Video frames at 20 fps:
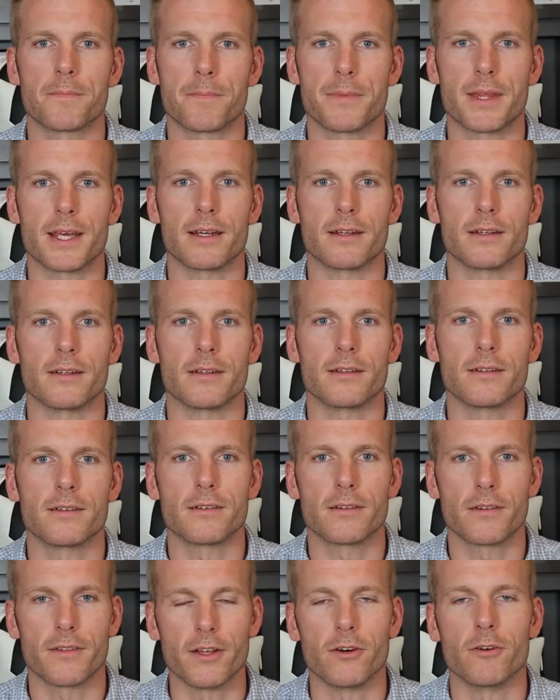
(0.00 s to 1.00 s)
and
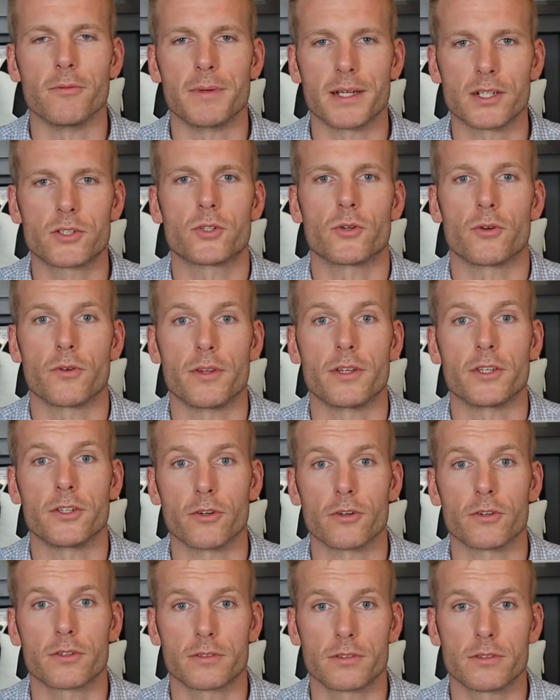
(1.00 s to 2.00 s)
they'll make sure that
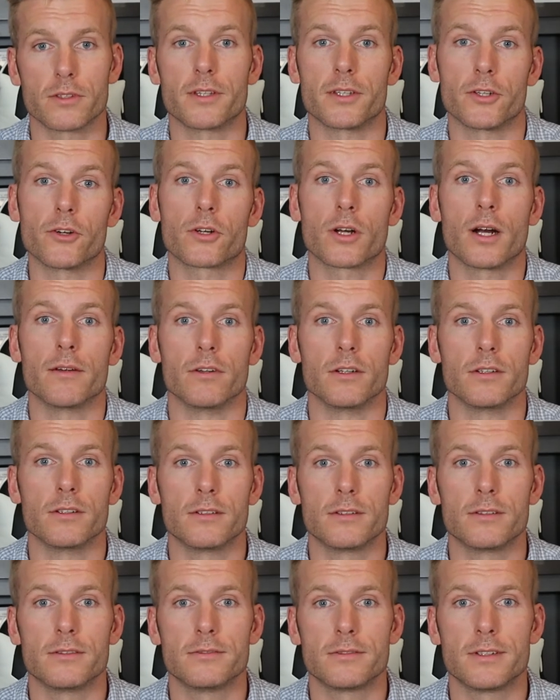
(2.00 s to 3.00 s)
you're covered
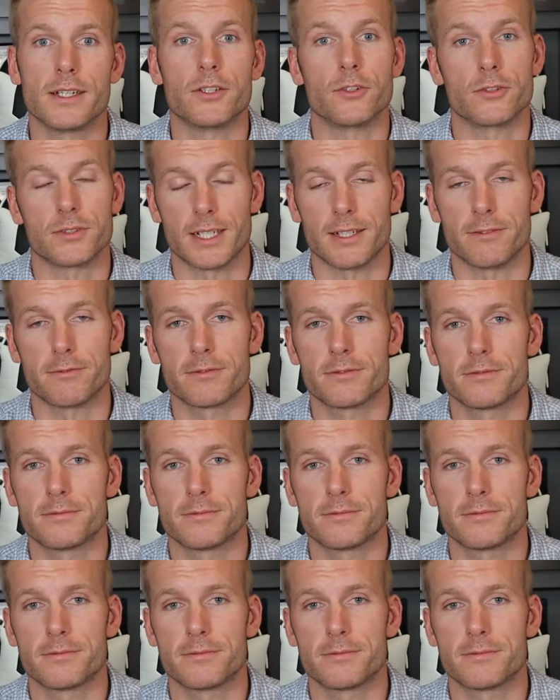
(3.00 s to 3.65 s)
and you're safe.